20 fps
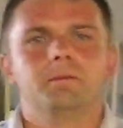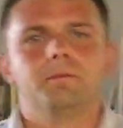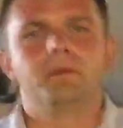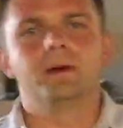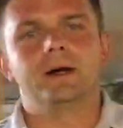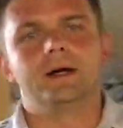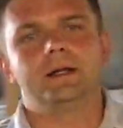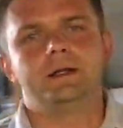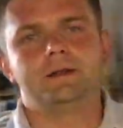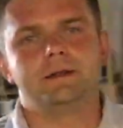
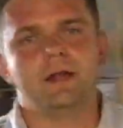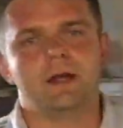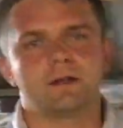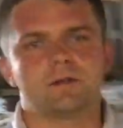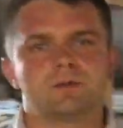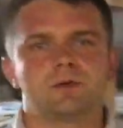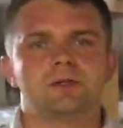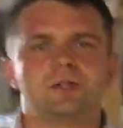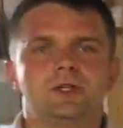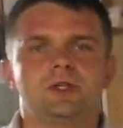But
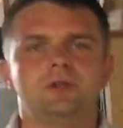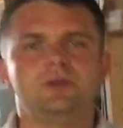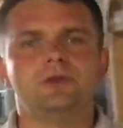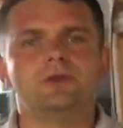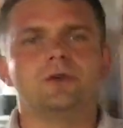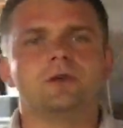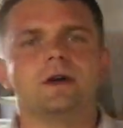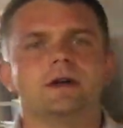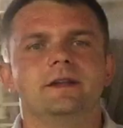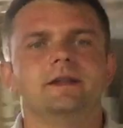that's what you
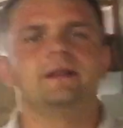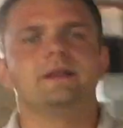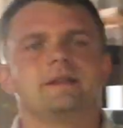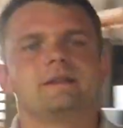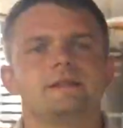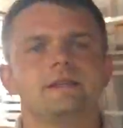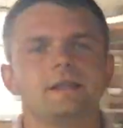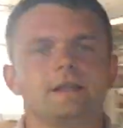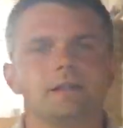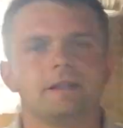do, and
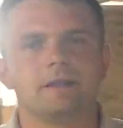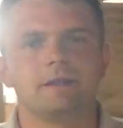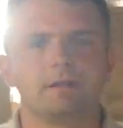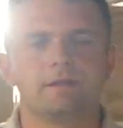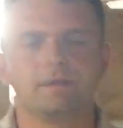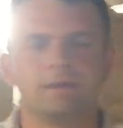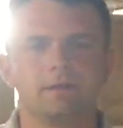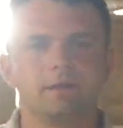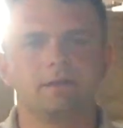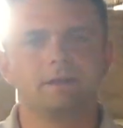that's it,
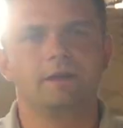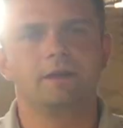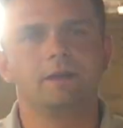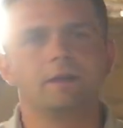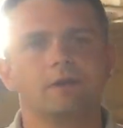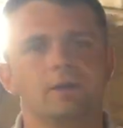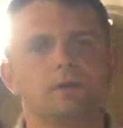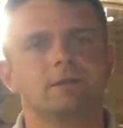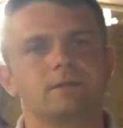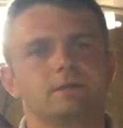you
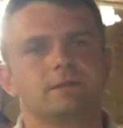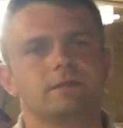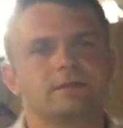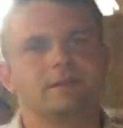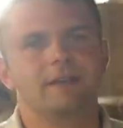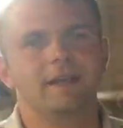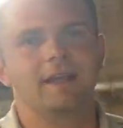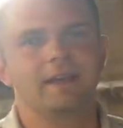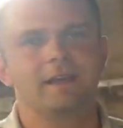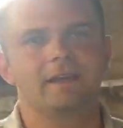know.
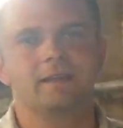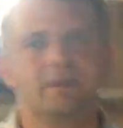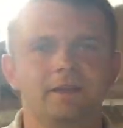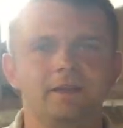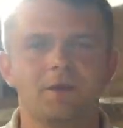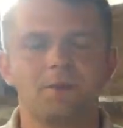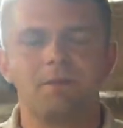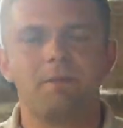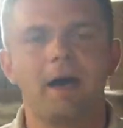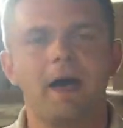Then
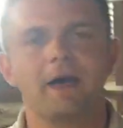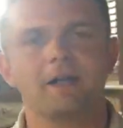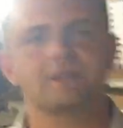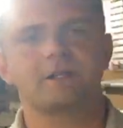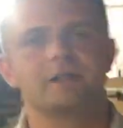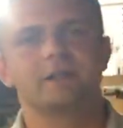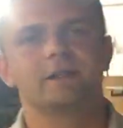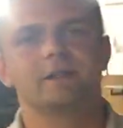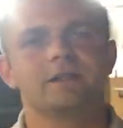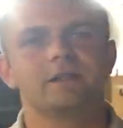your
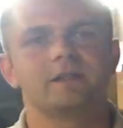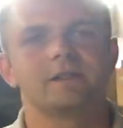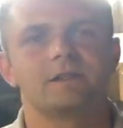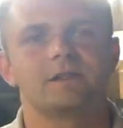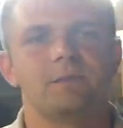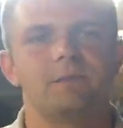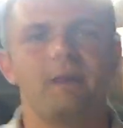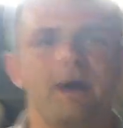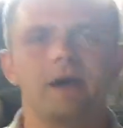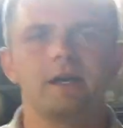passion, this is
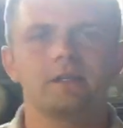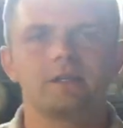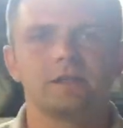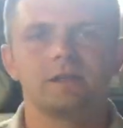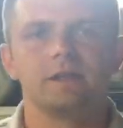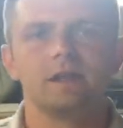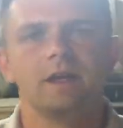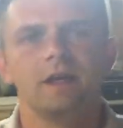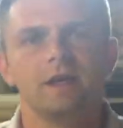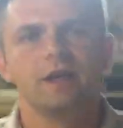the
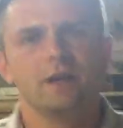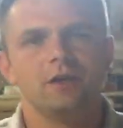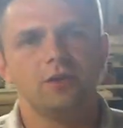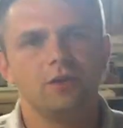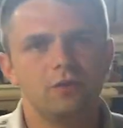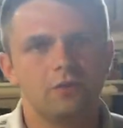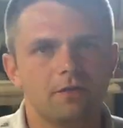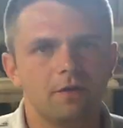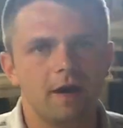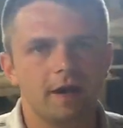passion.
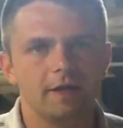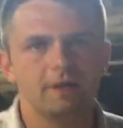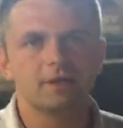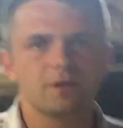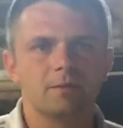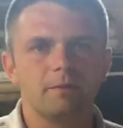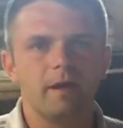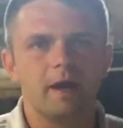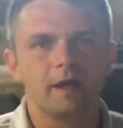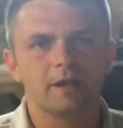You find
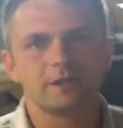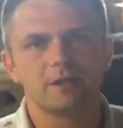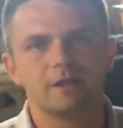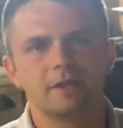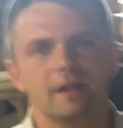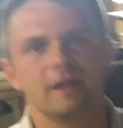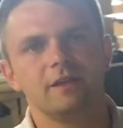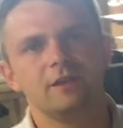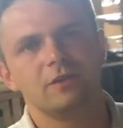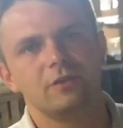your
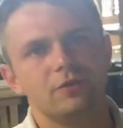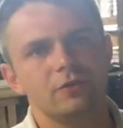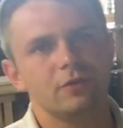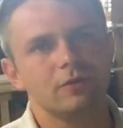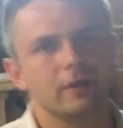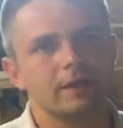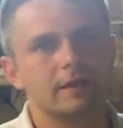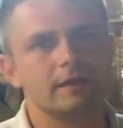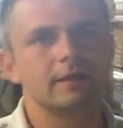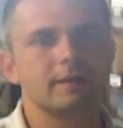passion and you
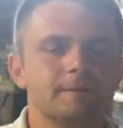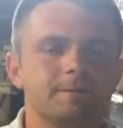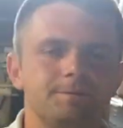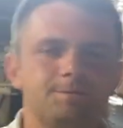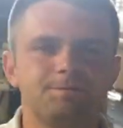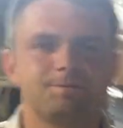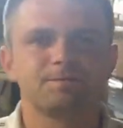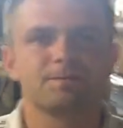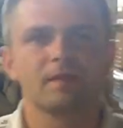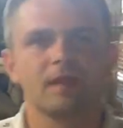do it.
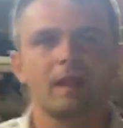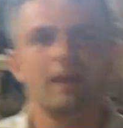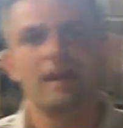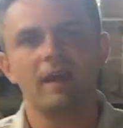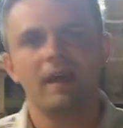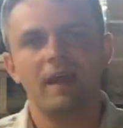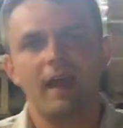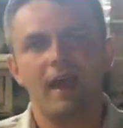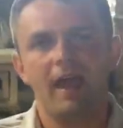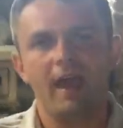
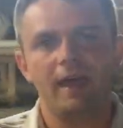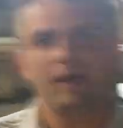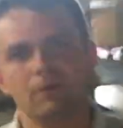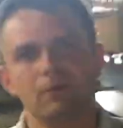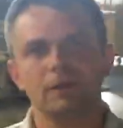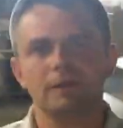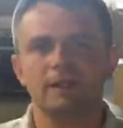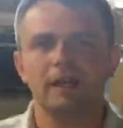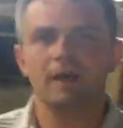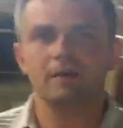And
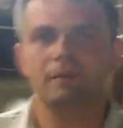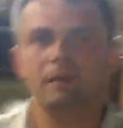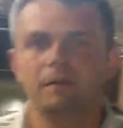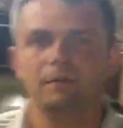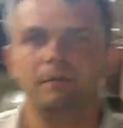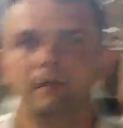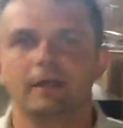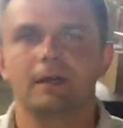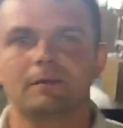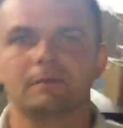with time
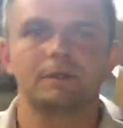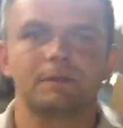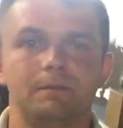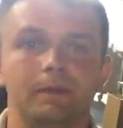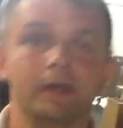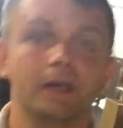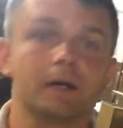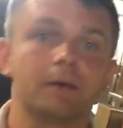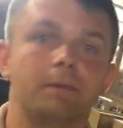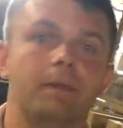it becomes a
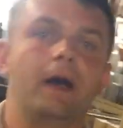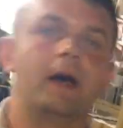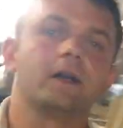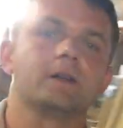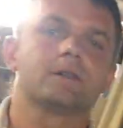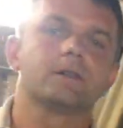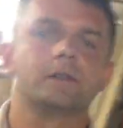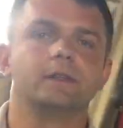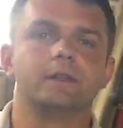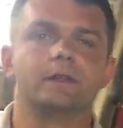bigger
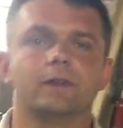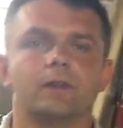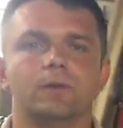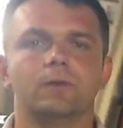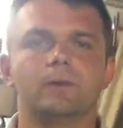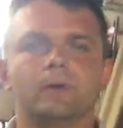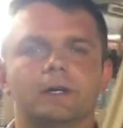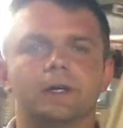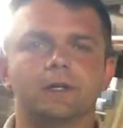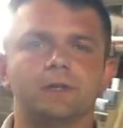passion, you know,
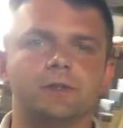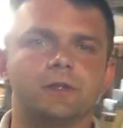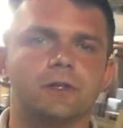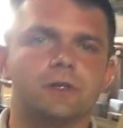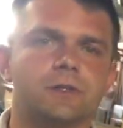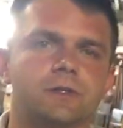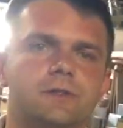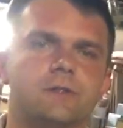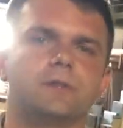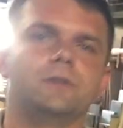where it
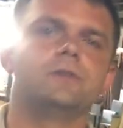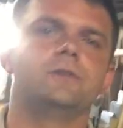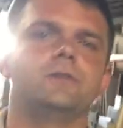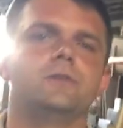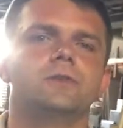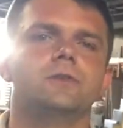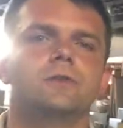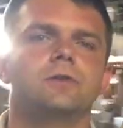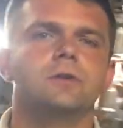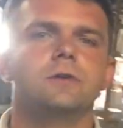turns
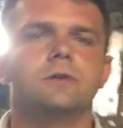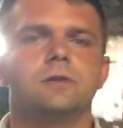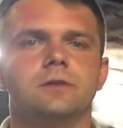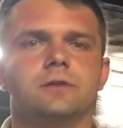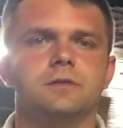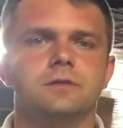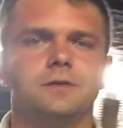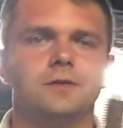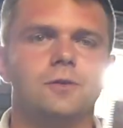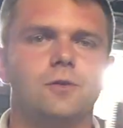into,
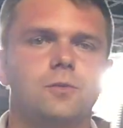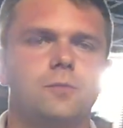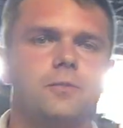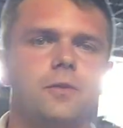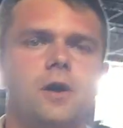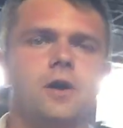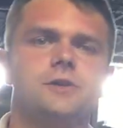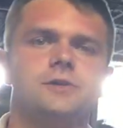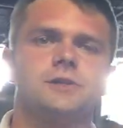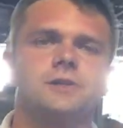you know,
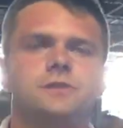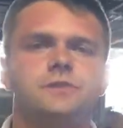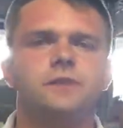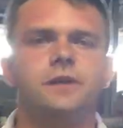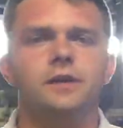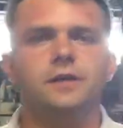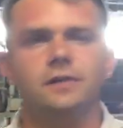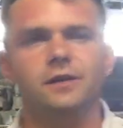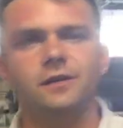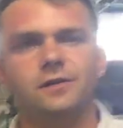projects
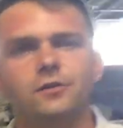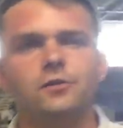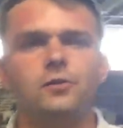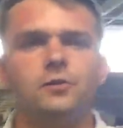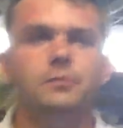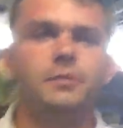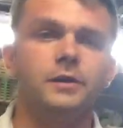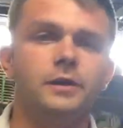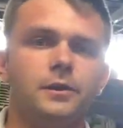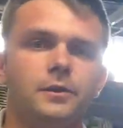get into
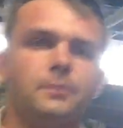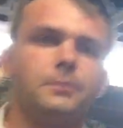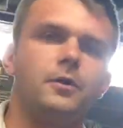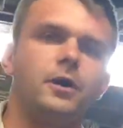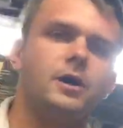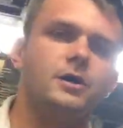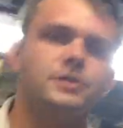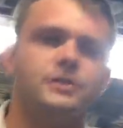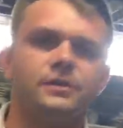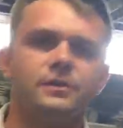bigger
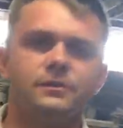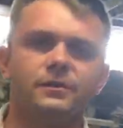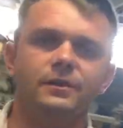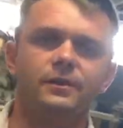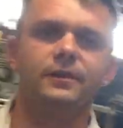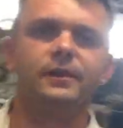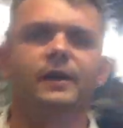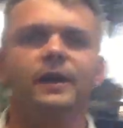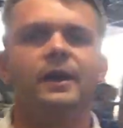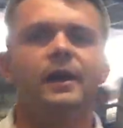projects,
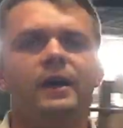and